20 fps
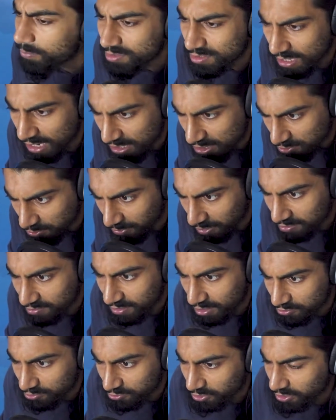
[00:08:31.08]
Potato,
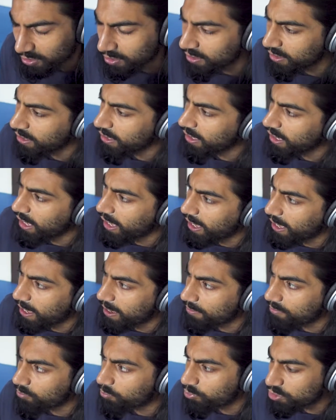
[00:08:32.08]
etc.
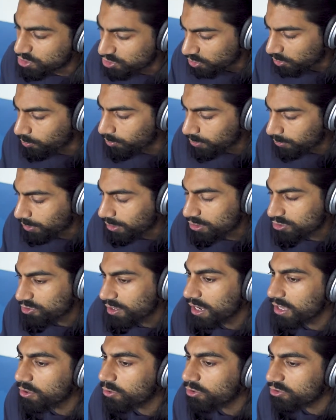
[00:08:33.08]
We want to
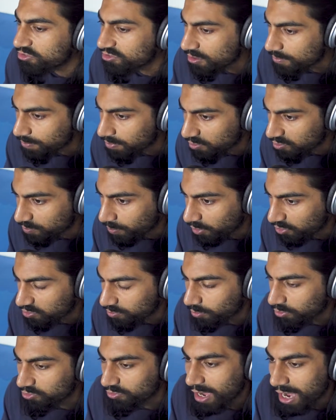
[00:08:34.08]
try and go as simple as
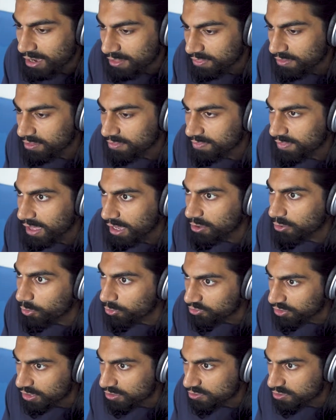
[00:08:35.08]
possible. So anything that
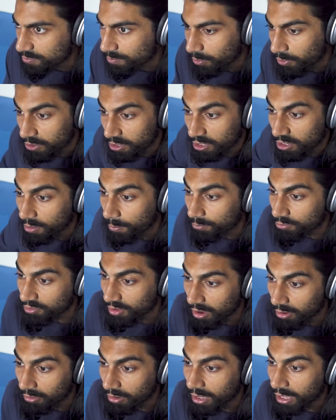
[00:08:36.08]
goes into the body and comes
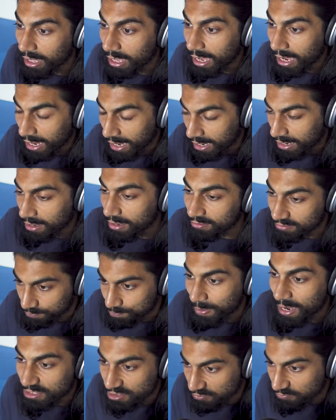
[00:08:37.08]
out is
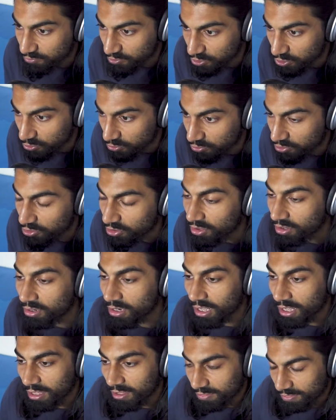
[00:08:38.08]
better for you than
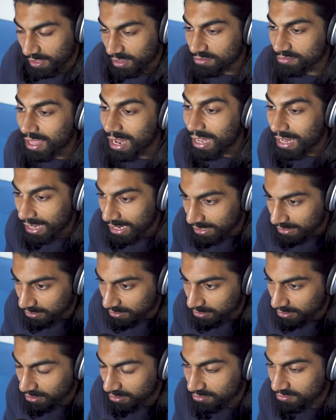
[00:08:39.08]
things that
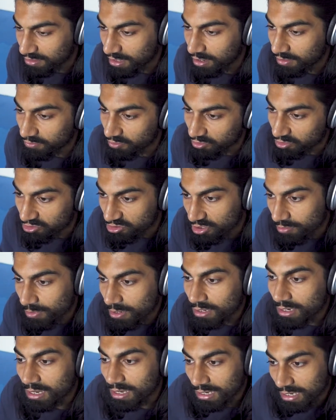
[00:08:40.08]
linger inside of your
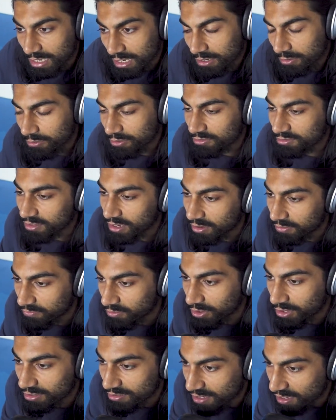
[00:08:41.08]
stomach and linger inside of
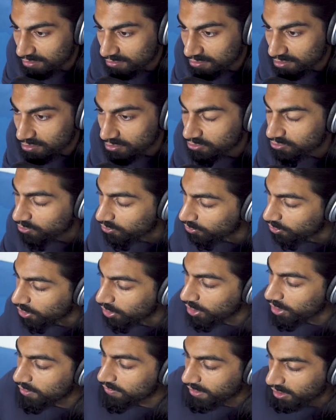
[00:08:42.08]
your intestines. So
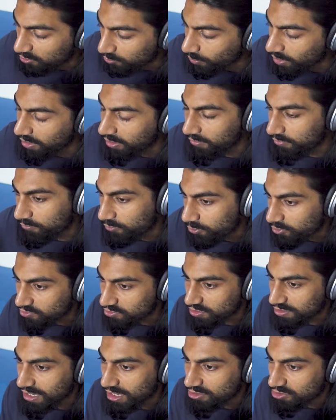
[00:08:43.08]
that's why
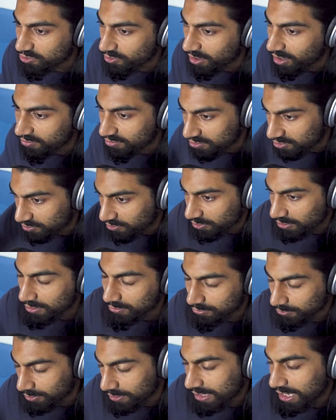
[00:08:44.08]
foods are categorized into
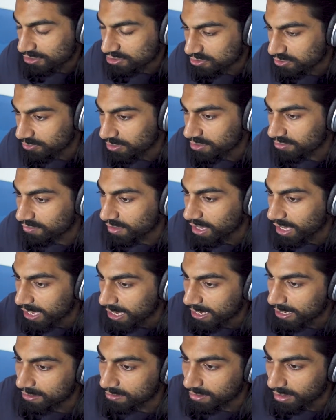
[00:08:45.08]
three categories
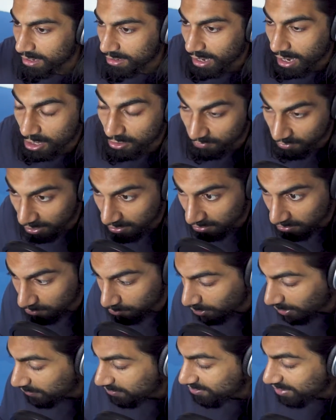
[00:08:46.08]
in Ayurveda.
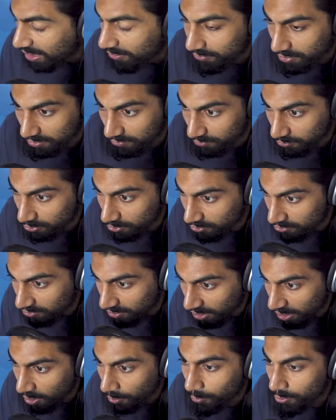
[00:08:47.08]
We have sattvic foods,
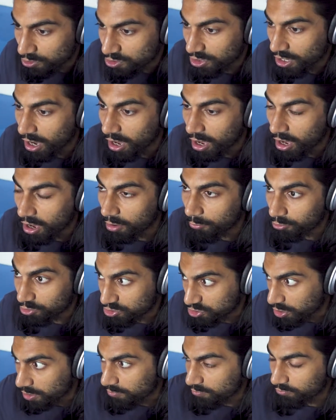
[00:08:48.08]
which
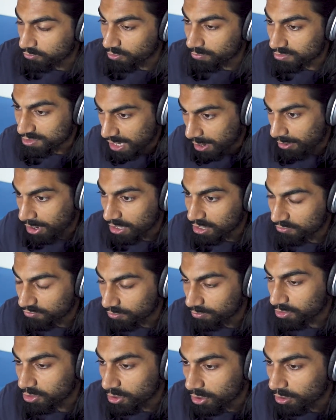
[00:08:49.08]
come directly
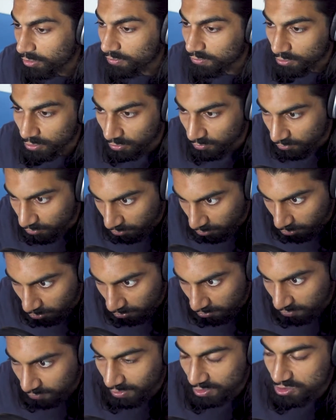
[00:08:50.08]
from the earth,
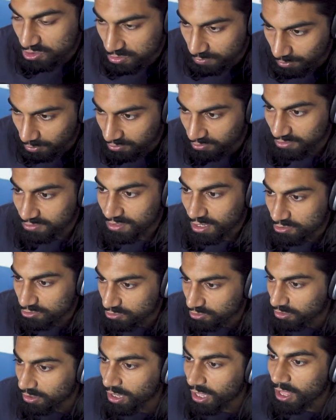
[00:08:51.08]
fruits, vegetables,
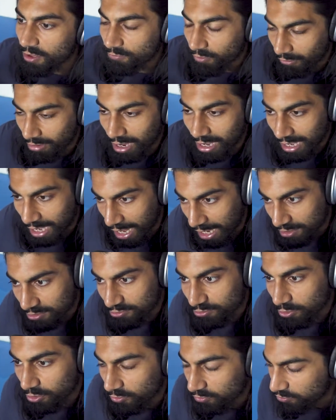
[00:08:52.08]
etc. Very light
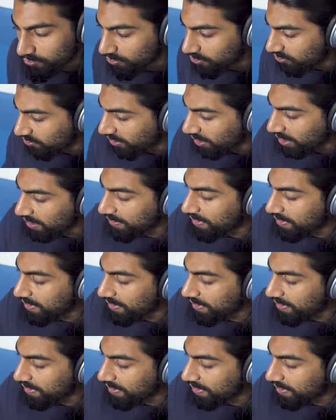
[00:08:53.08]
sort of foods.